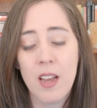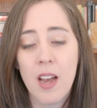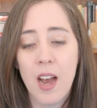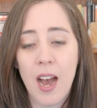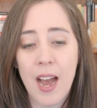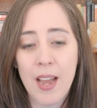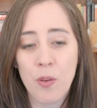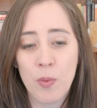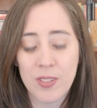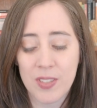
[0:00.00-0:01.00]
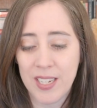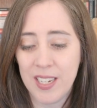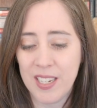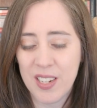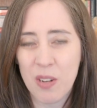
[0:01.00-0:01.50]
I was
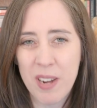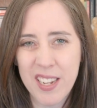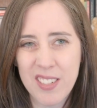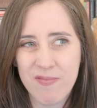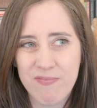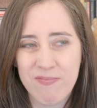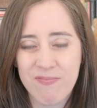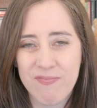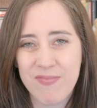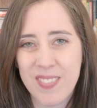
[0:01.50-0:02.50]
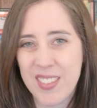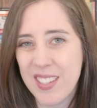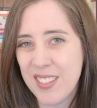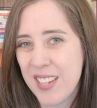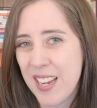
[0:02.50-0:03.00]
thinking, you know what?
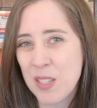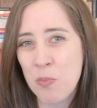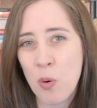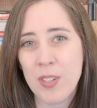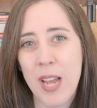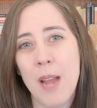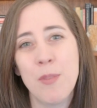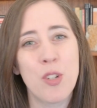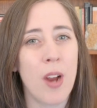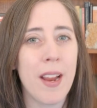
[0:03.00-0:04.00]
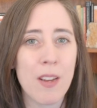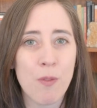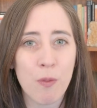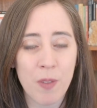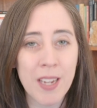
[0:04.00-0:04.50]
This takes more time to try and
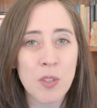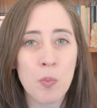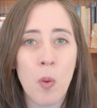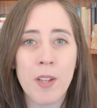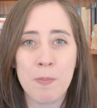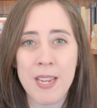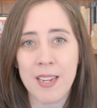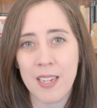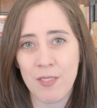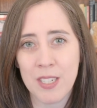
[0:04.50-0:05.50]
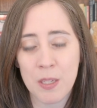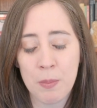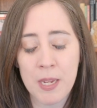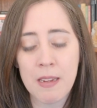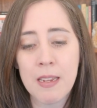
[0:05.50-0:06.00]
fix what's being given to
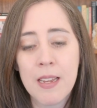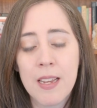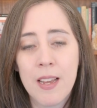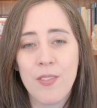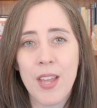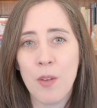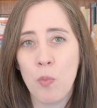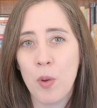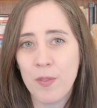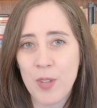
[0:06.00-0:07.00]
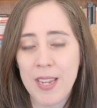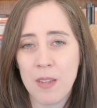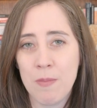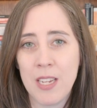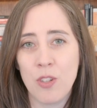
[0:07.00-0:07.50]
me than it would have taken
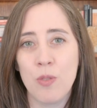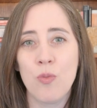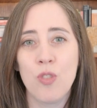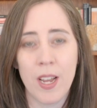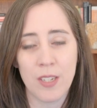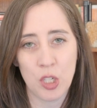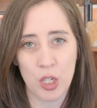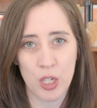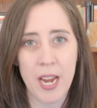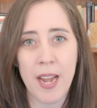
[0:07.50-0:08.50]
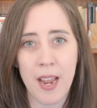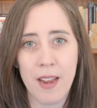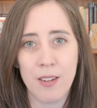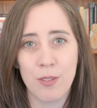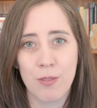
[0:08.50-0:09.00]
me to just create
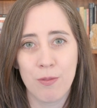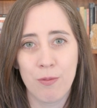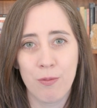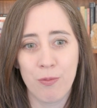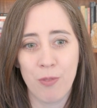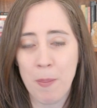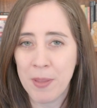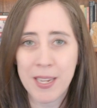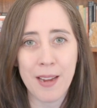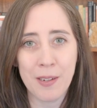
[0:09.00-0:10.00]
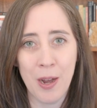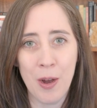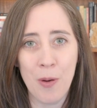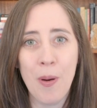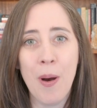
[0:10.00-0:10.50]
it from the
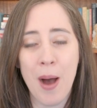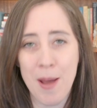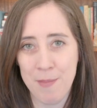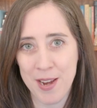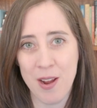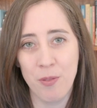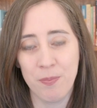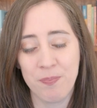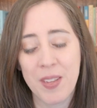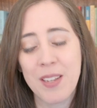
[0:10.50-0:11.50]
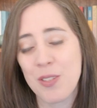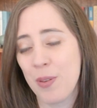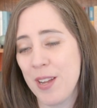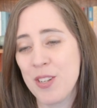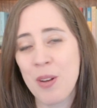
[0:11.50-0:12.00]
get-go on my own. So I
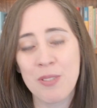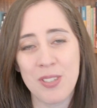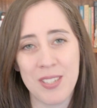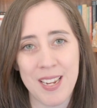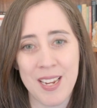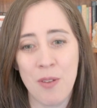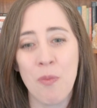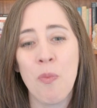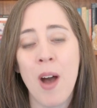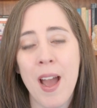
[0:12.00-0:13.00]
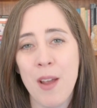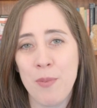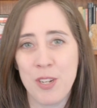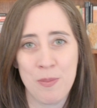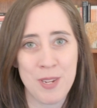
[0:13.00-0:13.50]
don't see why we
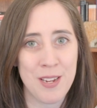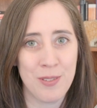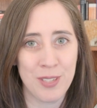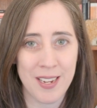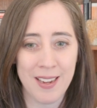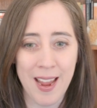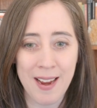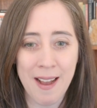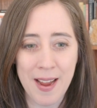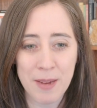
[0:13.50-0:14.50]
should be using AI.